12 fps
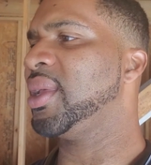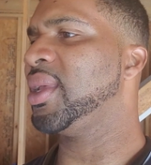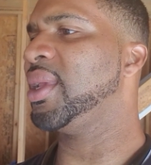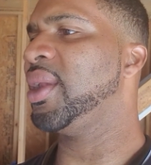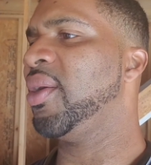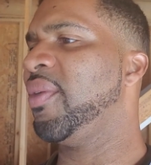
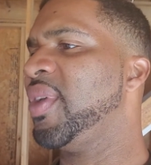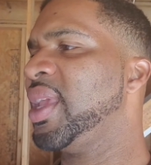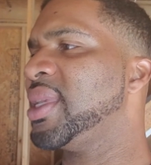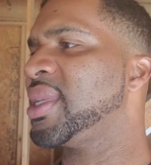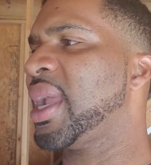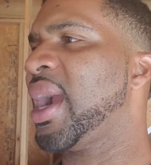If it
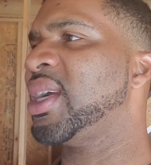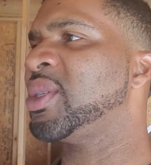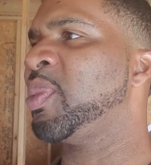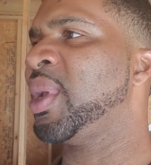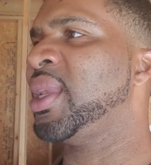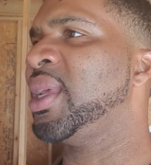gets tire
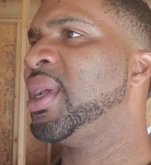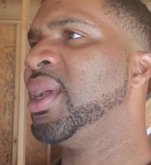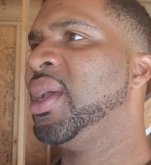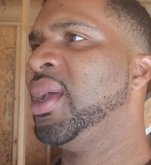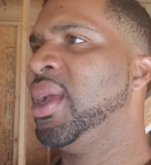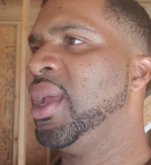spin
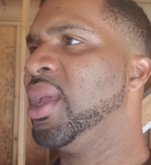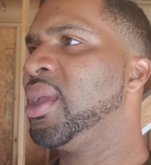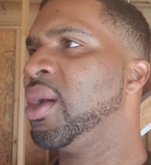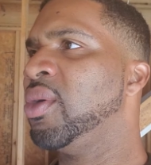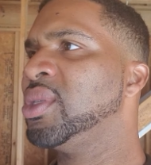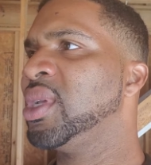and
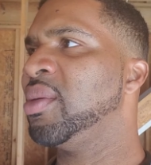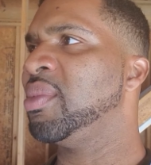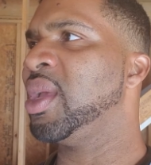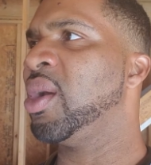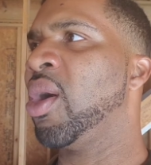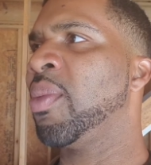goes up
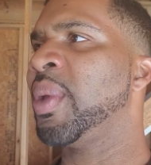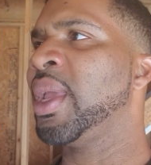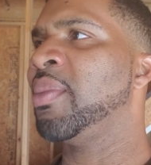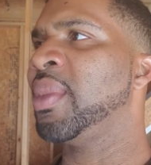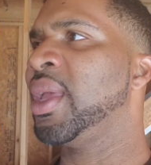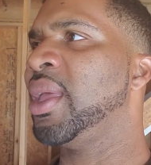in
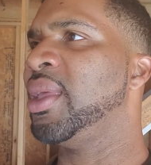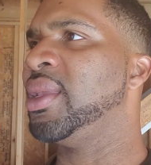RPM